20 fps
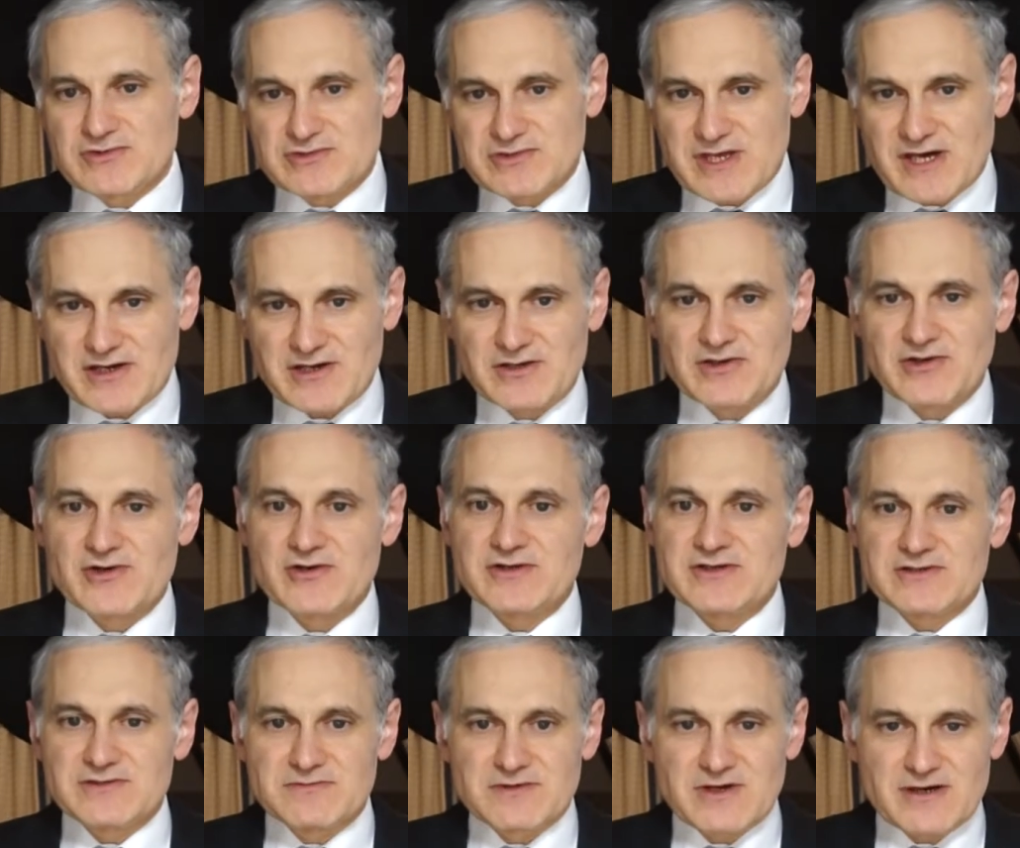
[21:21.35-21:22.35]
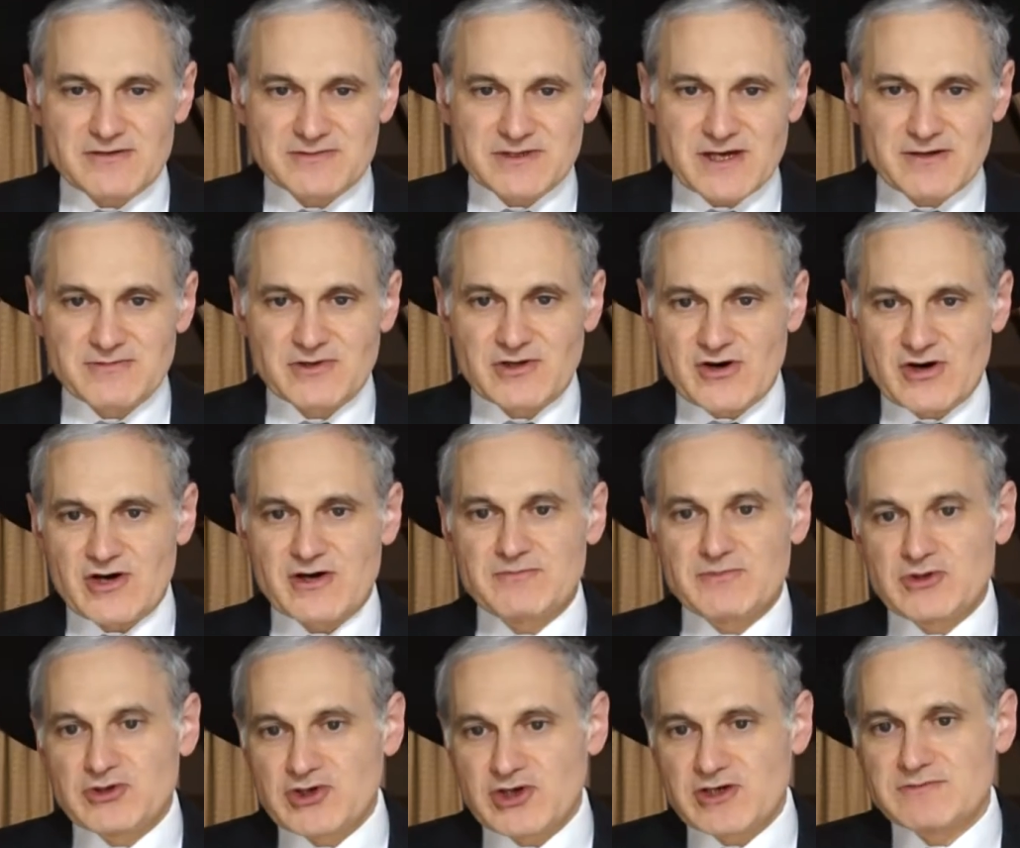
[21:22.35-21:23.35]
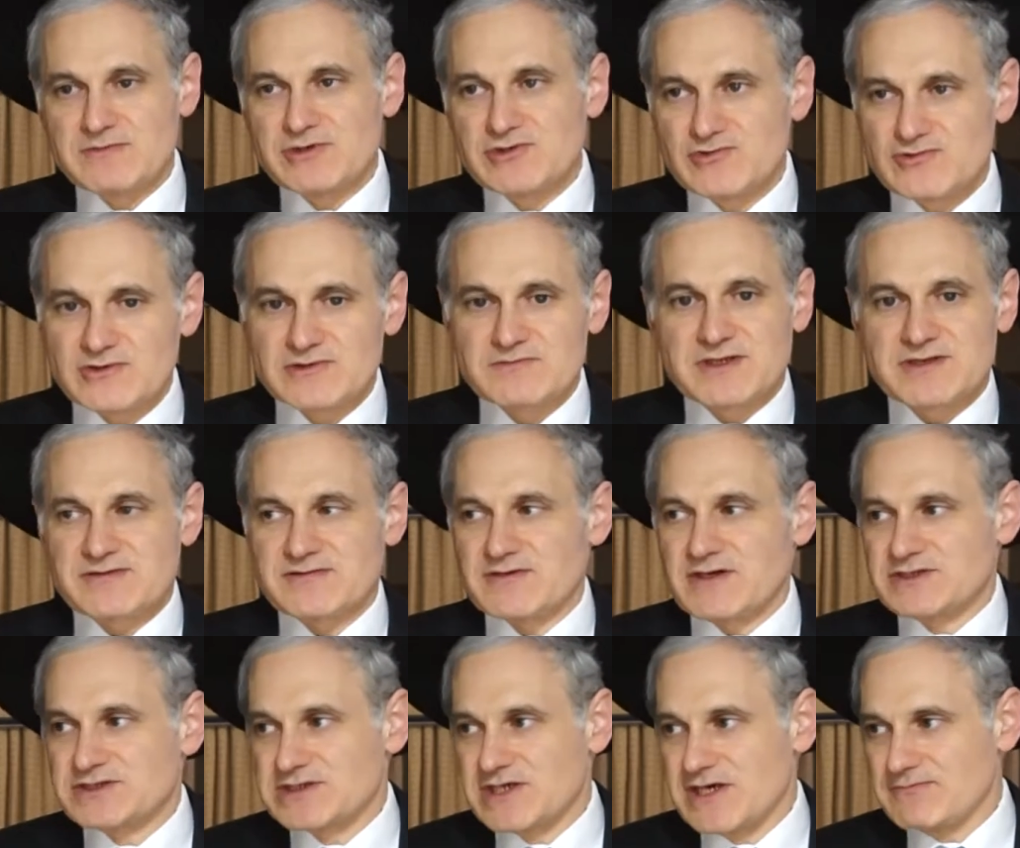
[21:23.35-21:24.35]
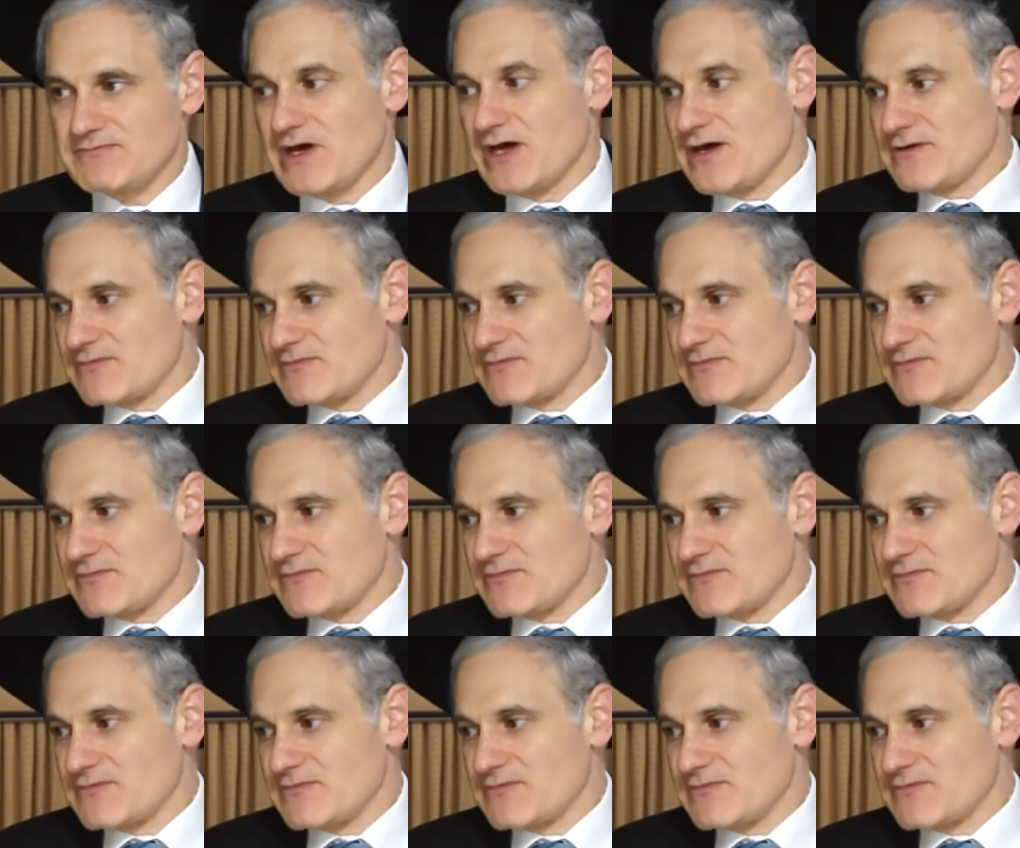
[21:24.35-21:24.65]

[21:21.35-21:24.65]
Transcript: You tackle learn and you become a Talmid Chacham. You're going to be doing the mitzvah of Hashem.